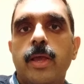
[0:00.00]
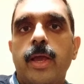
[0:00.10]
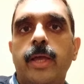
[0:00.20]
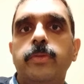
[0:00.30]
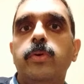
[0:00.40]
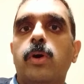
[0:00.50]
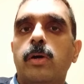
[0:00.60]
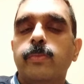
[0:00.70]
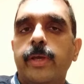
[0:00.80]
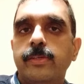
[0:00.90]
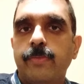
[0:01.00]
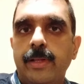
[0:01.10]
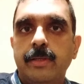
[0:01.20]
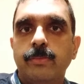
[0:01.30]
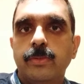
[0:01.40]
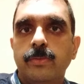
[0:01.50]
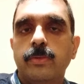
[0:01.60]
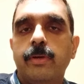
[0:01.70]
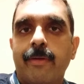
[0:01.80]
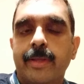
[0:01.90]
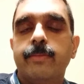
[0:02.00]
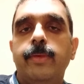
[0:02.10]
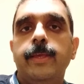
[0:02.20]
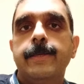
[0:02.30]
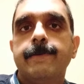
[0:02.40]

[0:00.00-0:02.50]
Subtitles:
and you're always welcome to correct me.